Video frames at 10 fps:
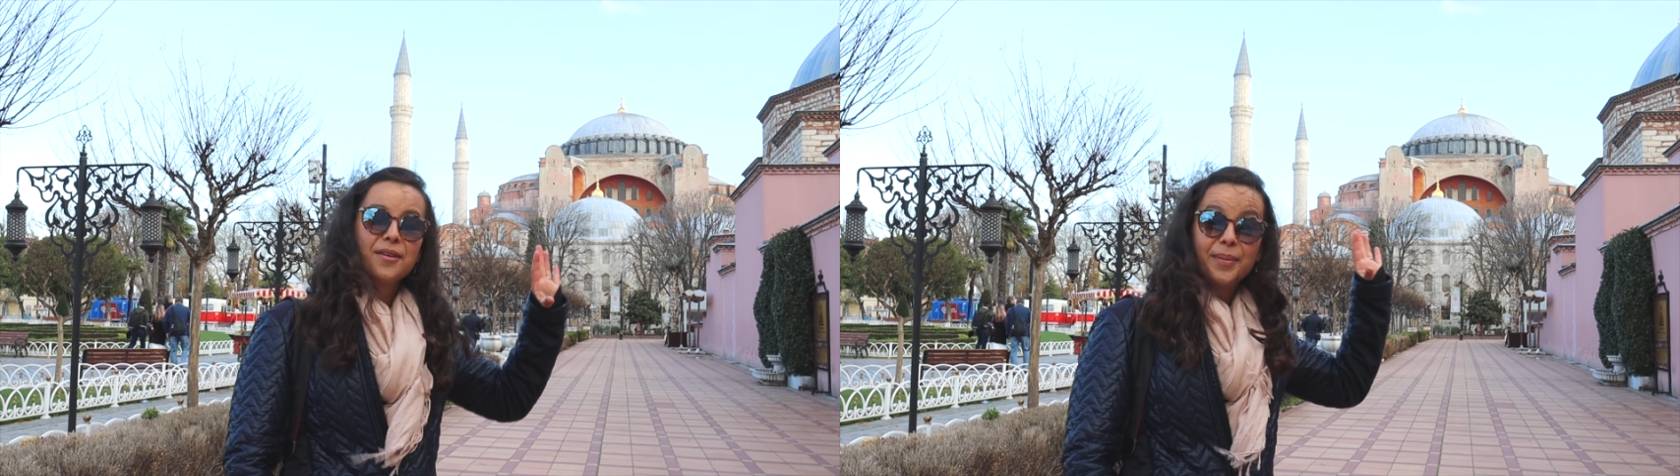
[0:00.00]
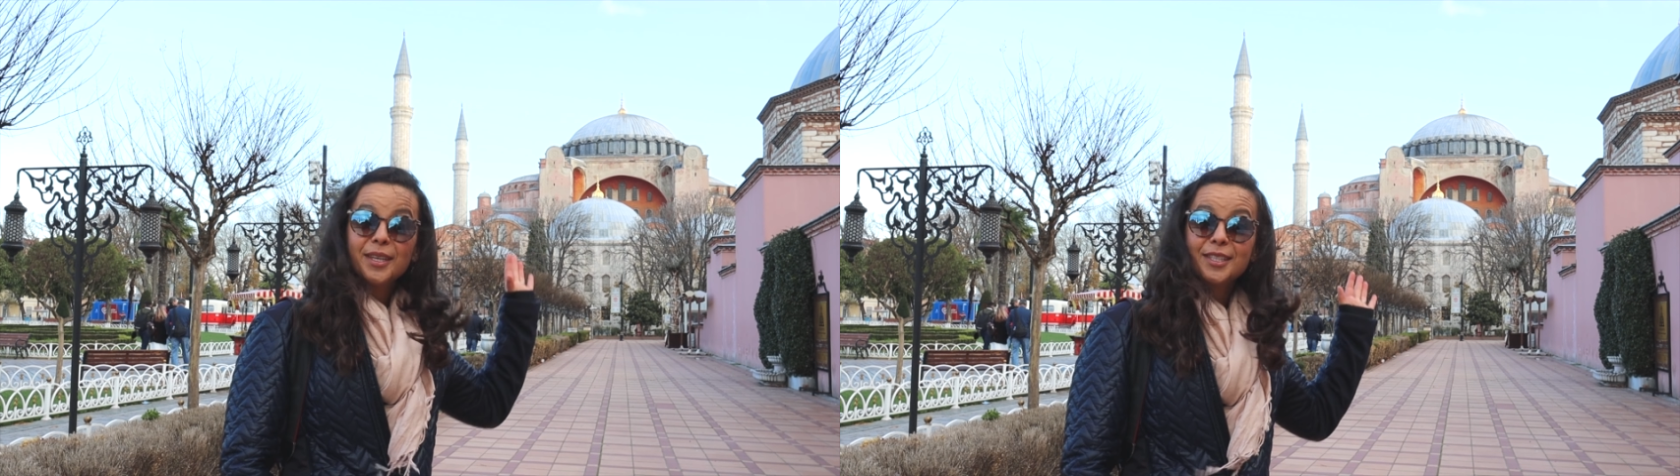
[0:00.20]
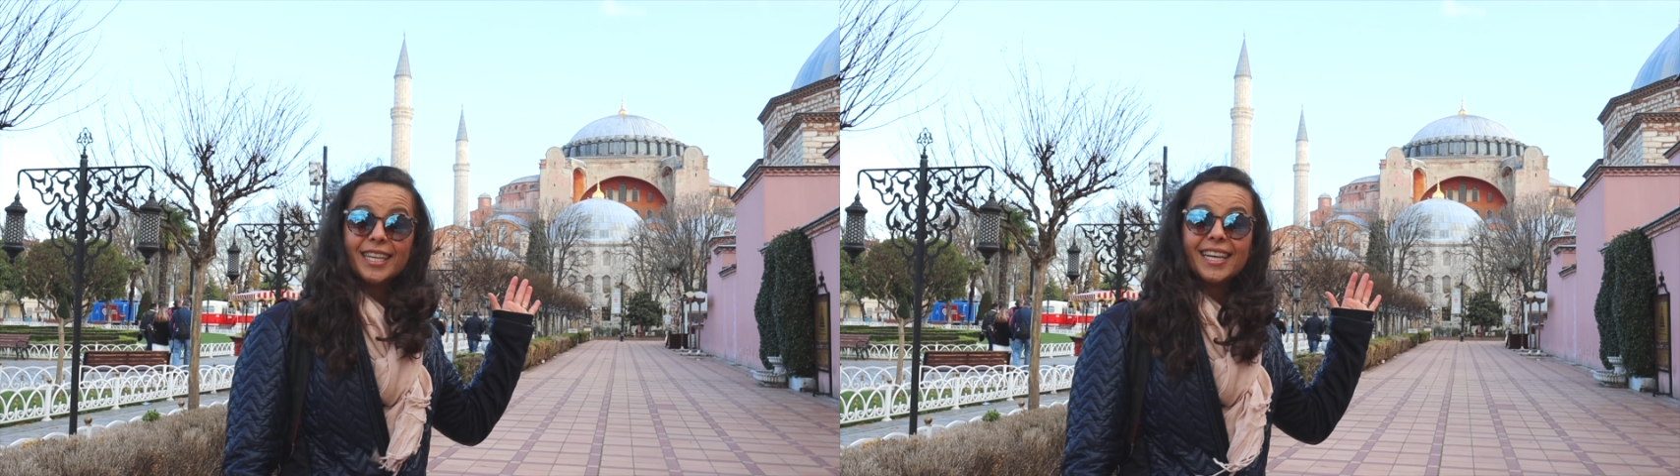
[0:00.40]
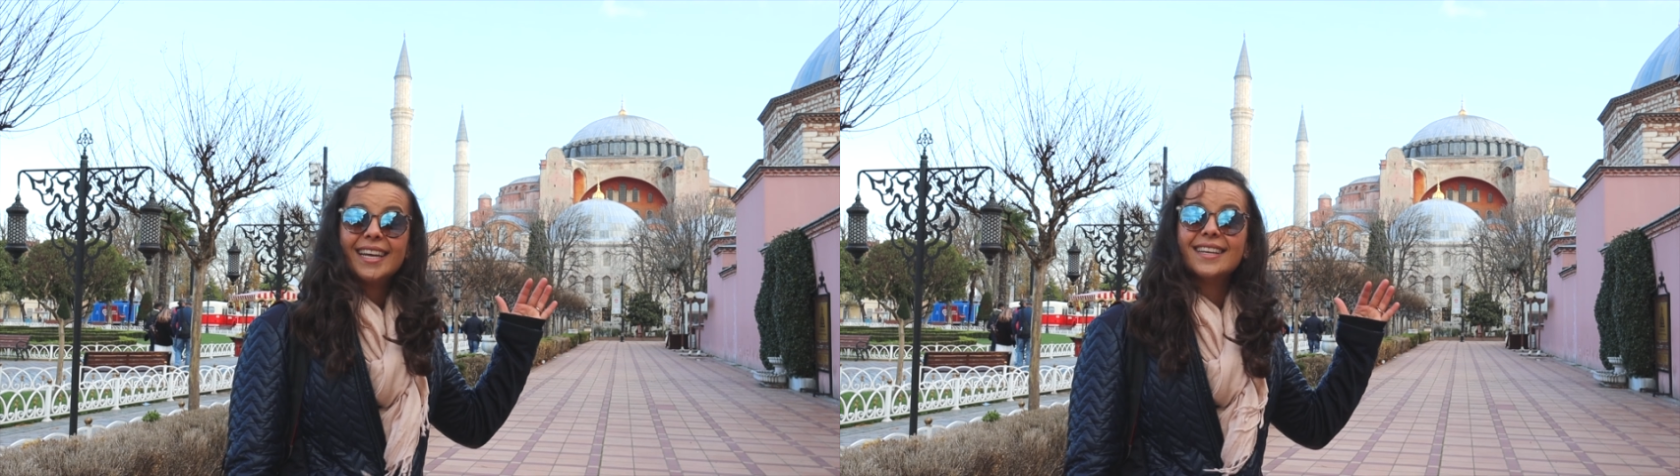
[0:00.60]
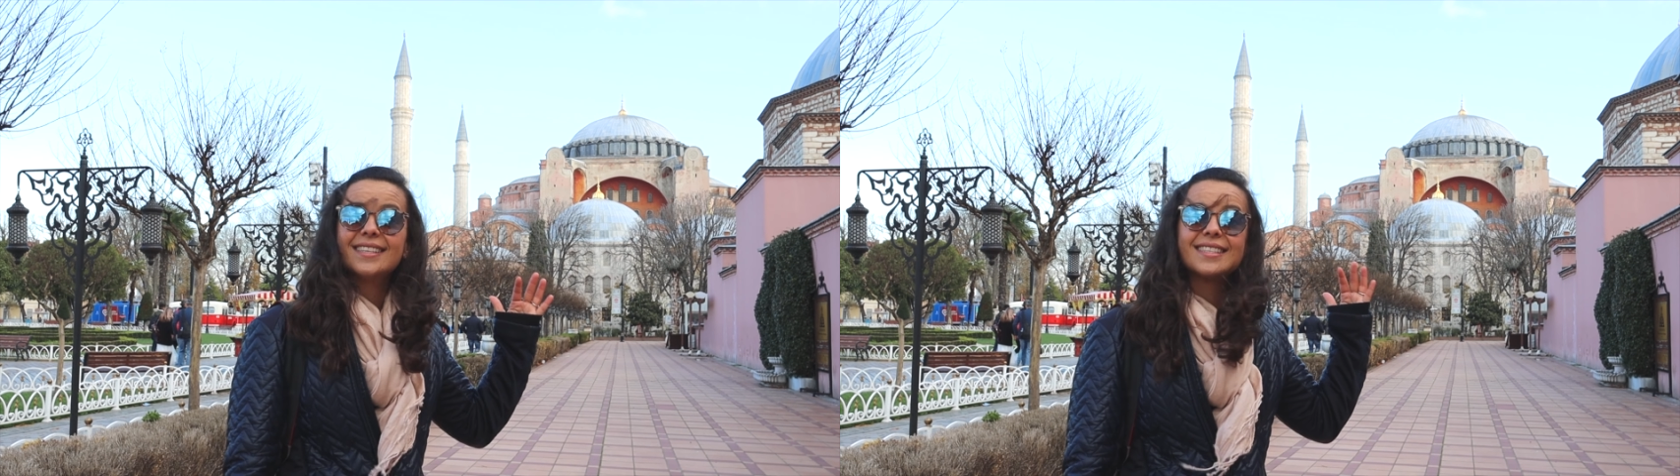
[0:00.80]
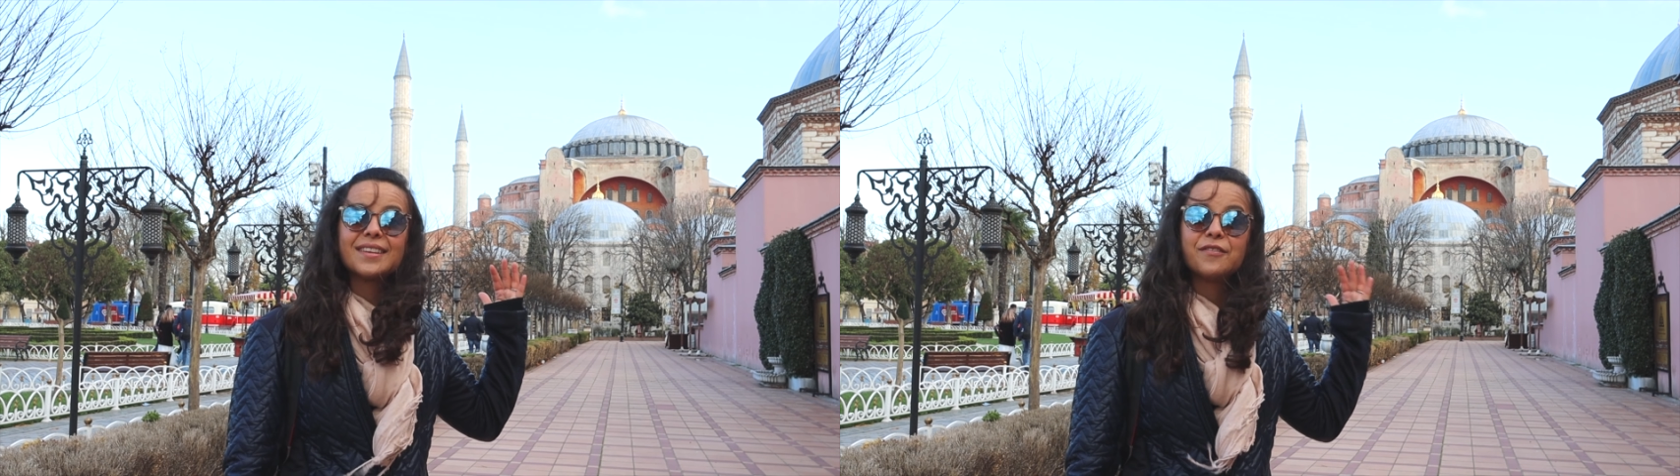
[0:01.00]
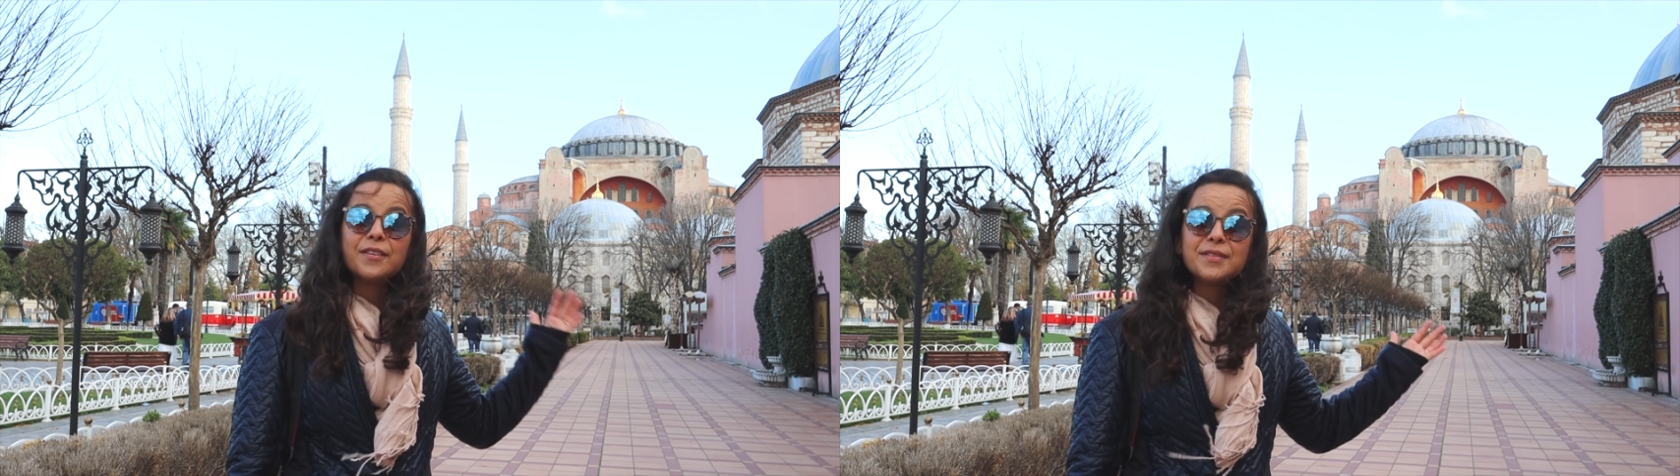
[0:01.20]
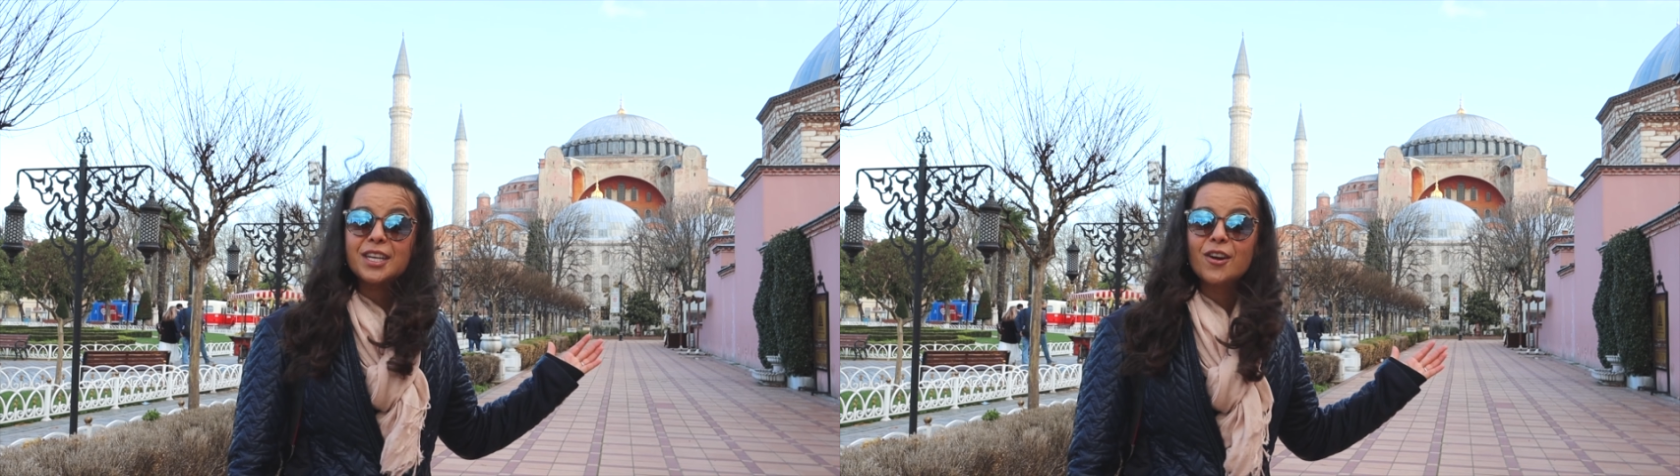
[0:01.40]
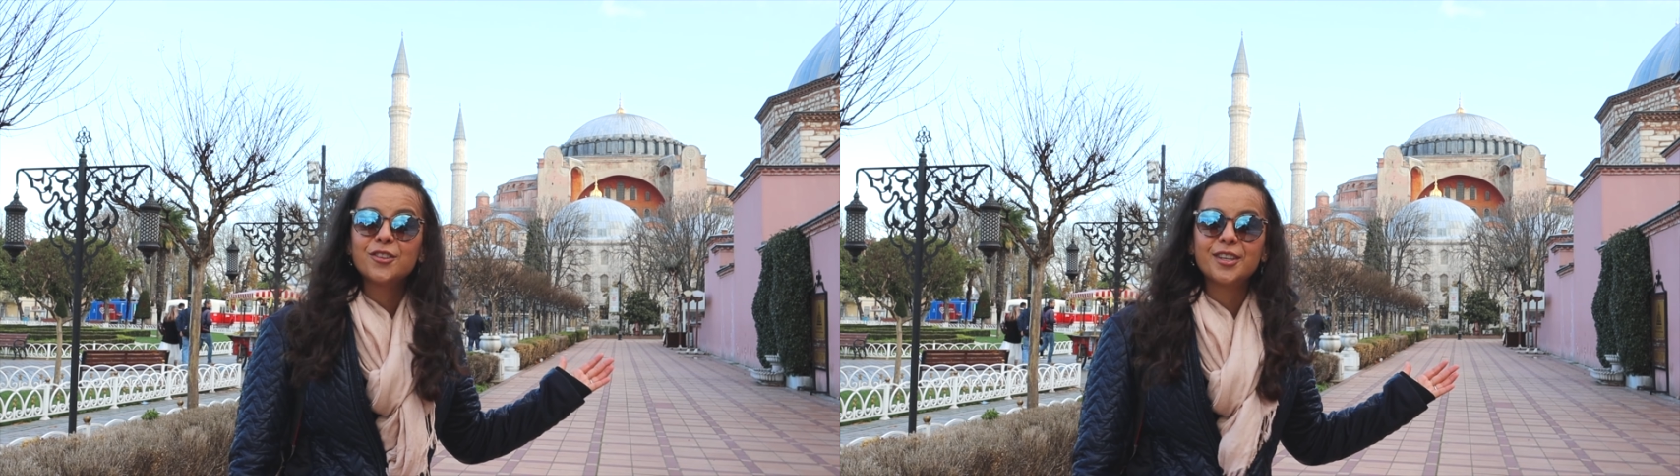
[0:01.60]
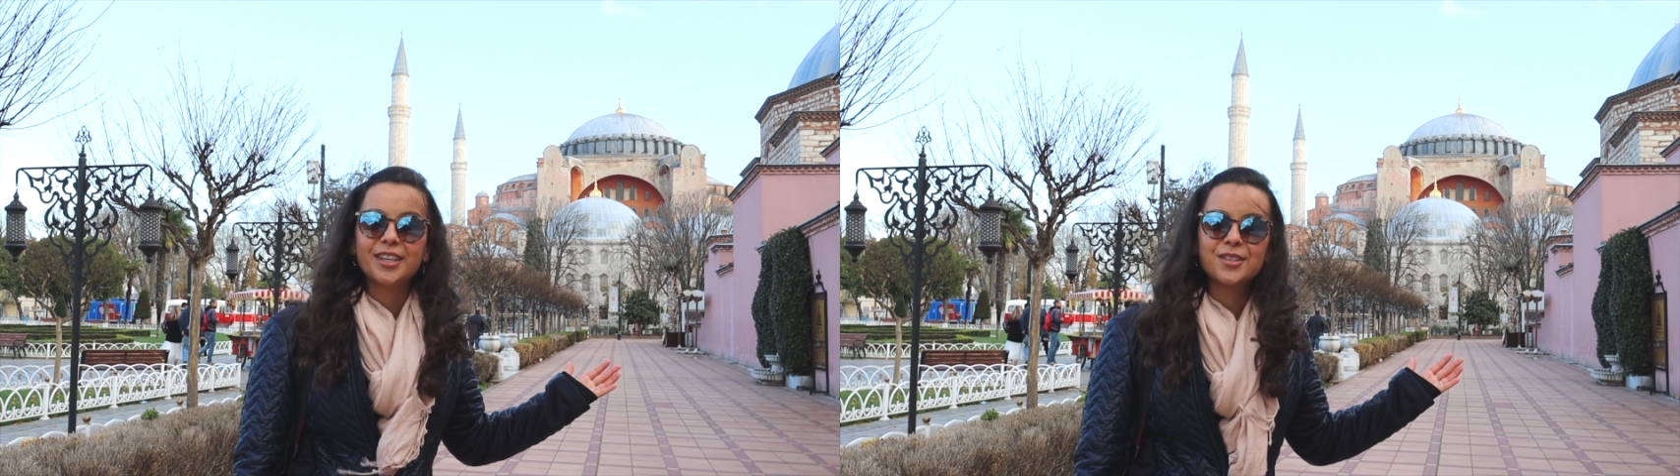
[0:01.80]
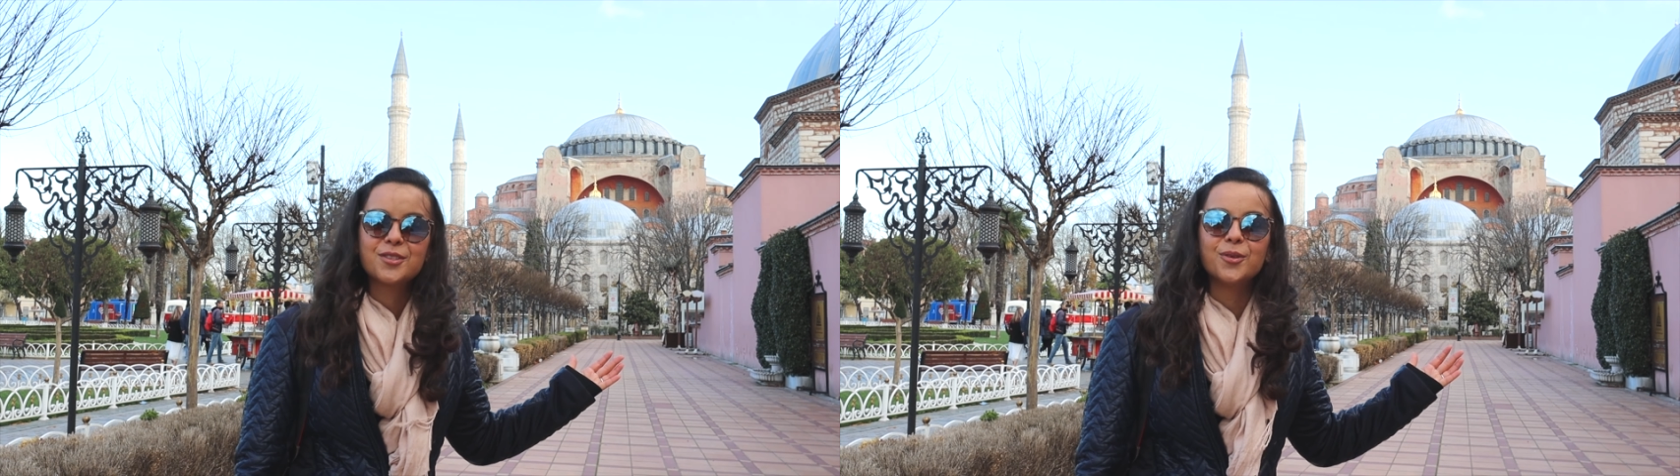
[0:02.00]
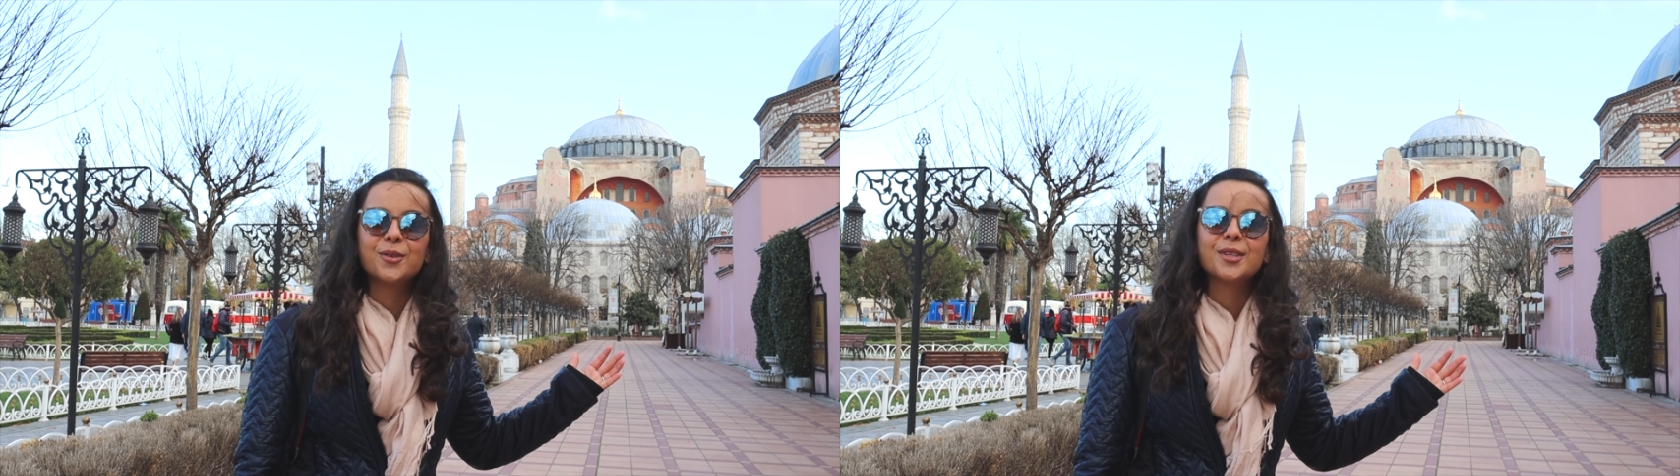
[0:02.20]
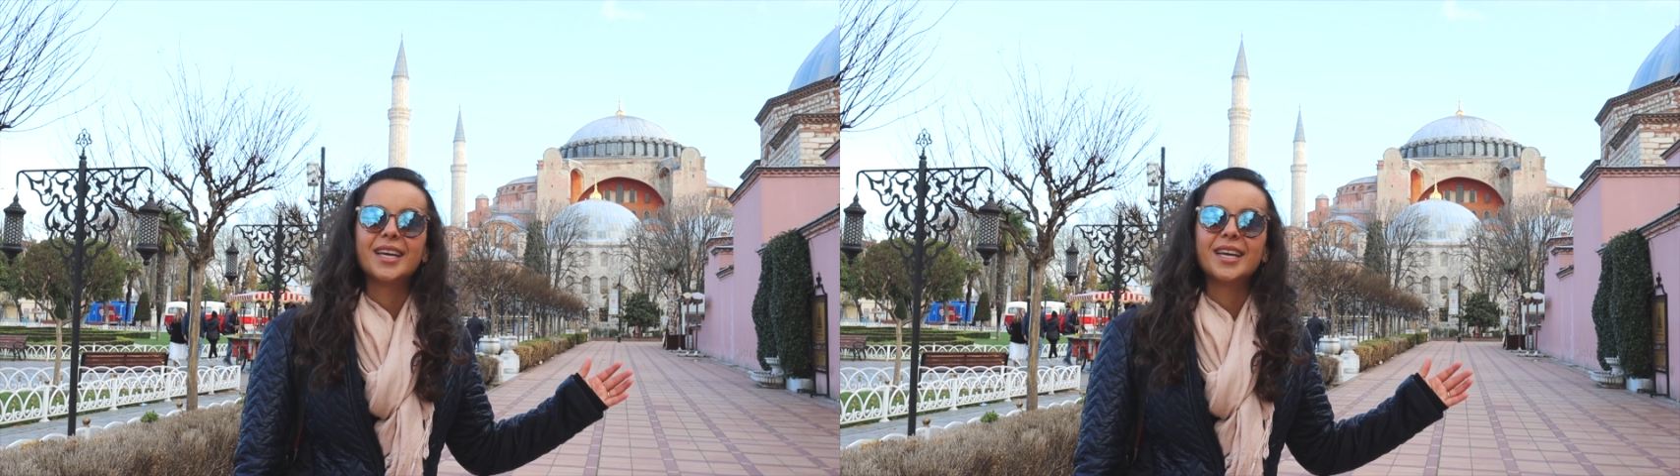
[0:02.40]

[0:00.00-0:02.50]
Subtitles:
building is 1500 years old